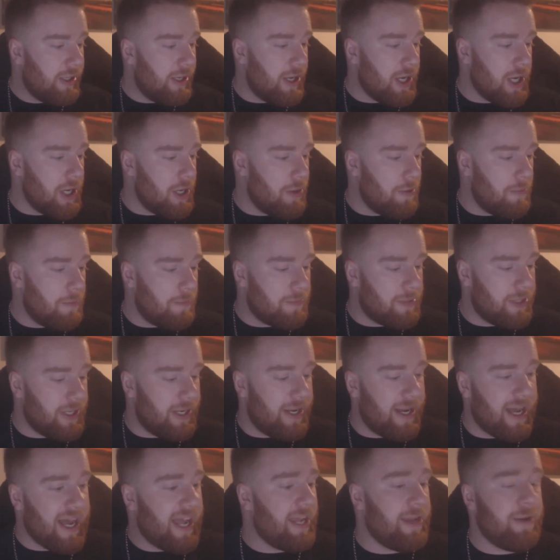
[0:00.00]

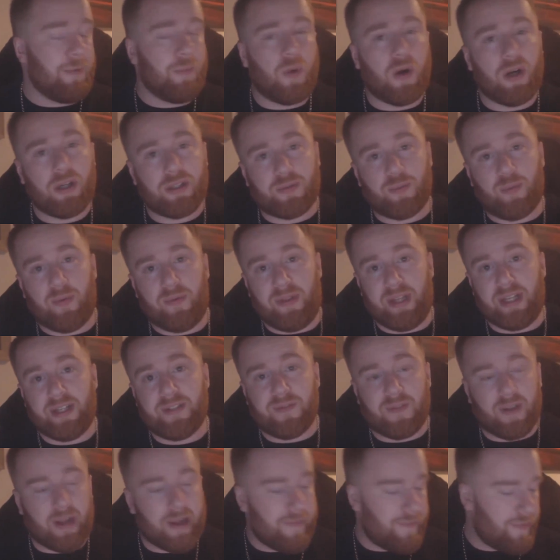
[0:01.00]
Yeah, 80 watts with
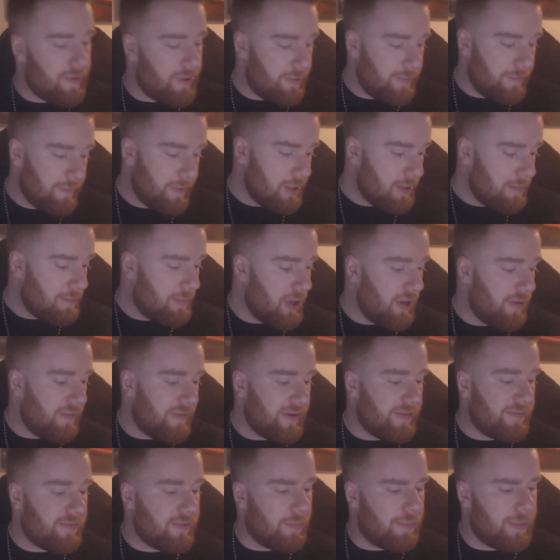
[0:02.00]
this flavour.
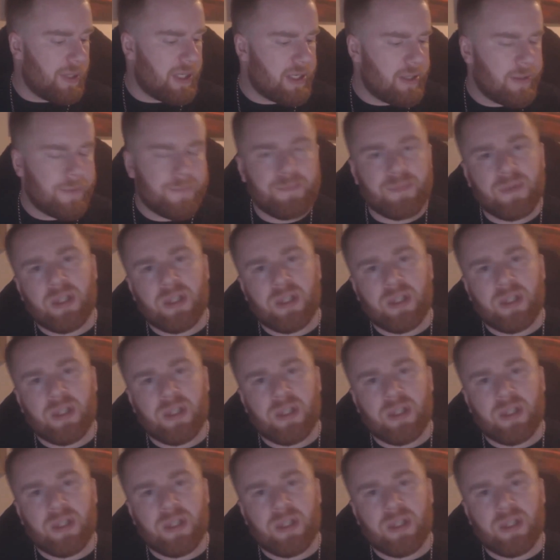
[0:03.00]
Perfect for me.